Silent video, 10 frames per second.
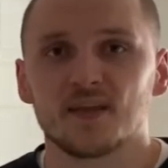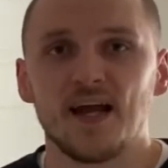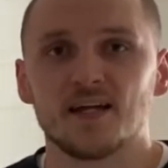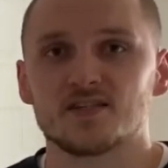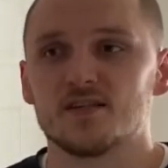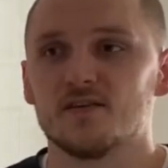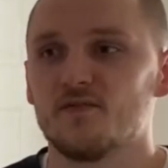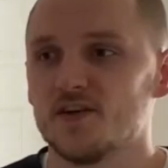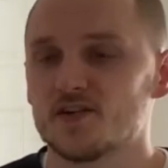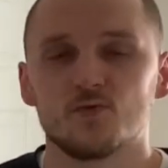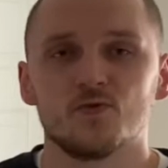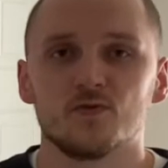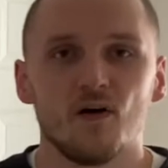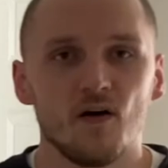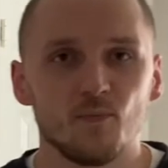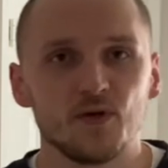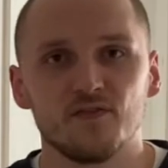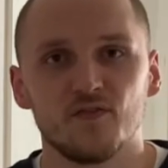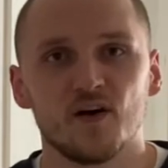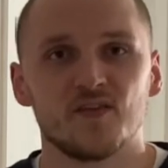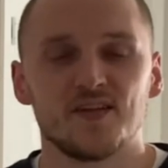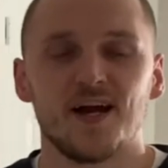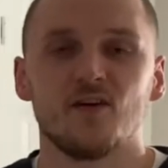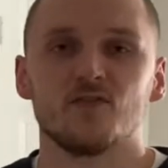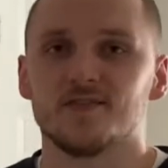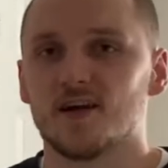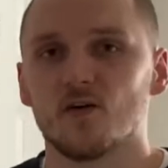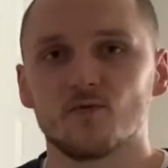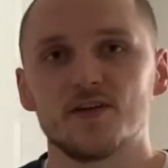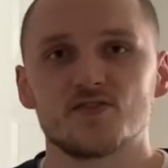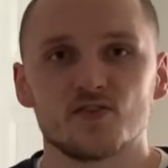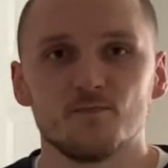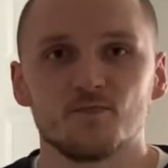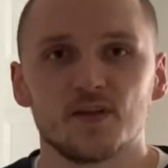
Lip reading: actually the fish will be further down and you can't reach them.